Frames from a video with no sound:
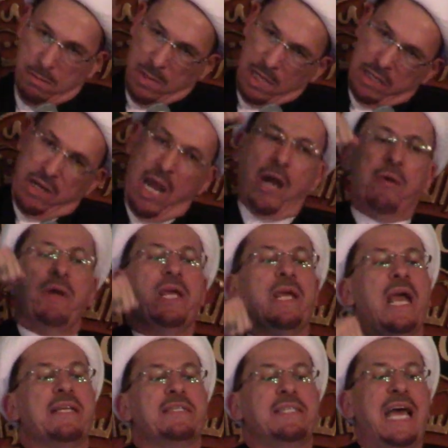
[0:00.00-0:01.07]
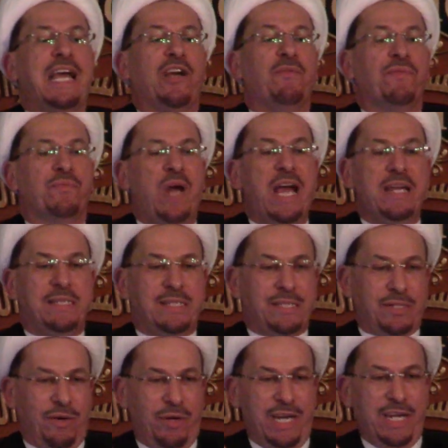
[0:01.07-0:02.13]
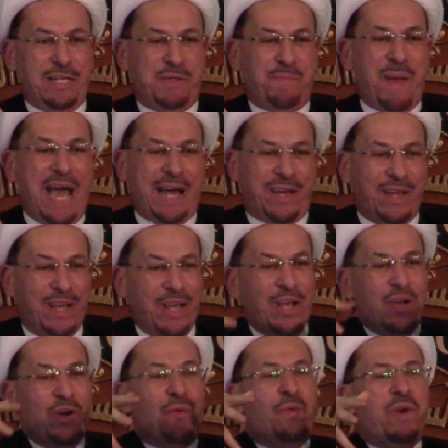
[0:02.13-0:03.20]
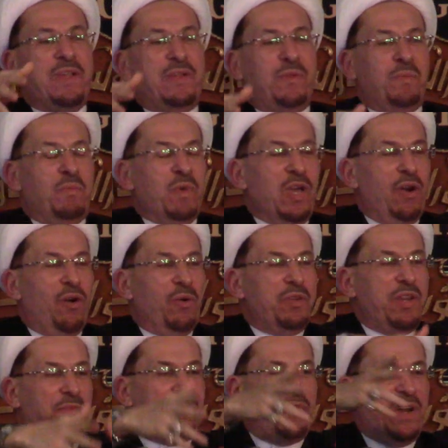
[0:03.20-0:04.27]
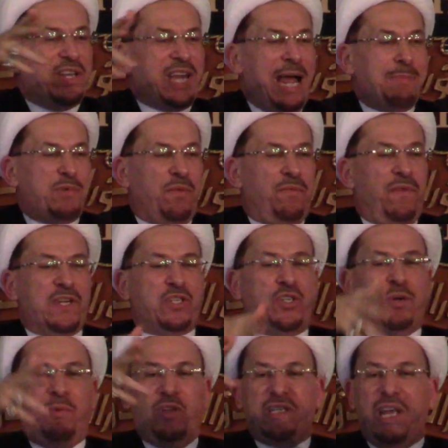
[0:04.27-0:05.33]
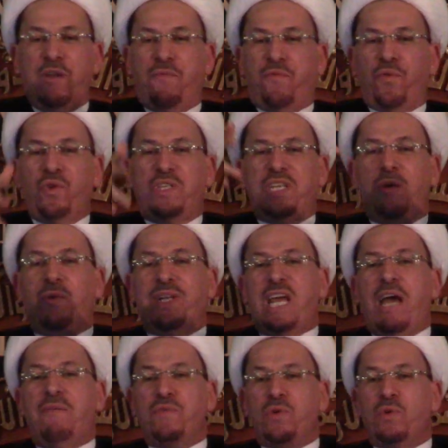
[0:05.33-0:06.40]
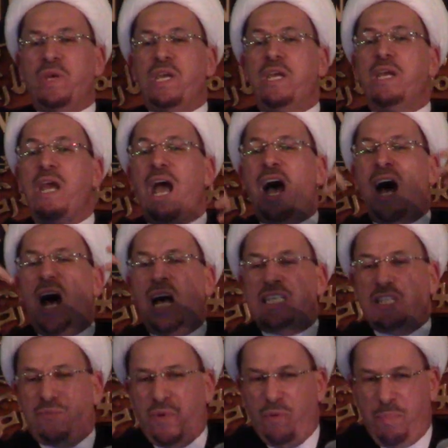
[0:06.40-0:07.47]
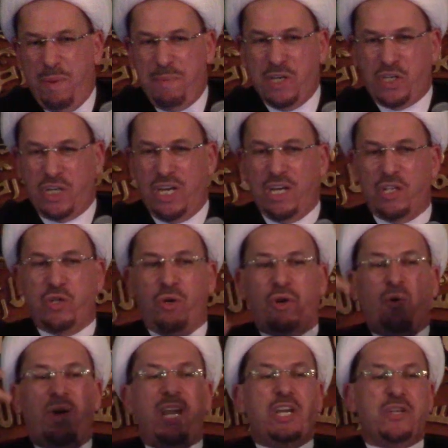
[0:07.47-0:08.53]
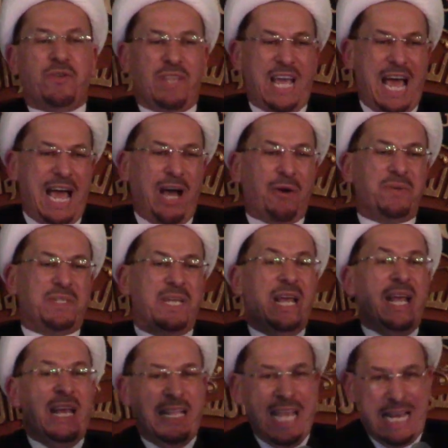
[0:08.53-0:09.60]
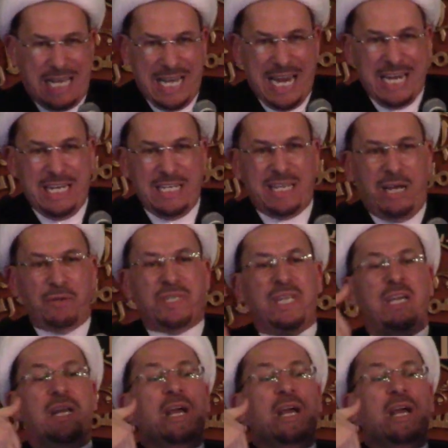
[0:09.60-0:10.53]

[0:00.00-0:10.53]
carrying a sack of rice on his back with, different types of vegetables and fruits and what have you. He asked for permission to go into the house. That lady's house said,